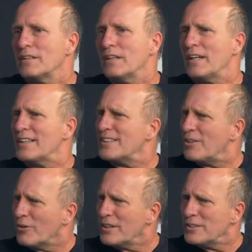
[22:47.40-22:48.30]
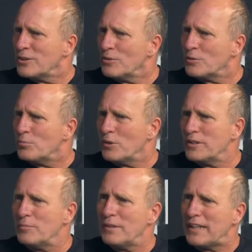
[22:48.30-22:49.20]
And I said, hurting children, what do
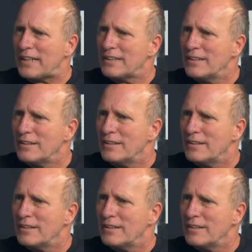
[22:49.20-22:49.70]
you mean?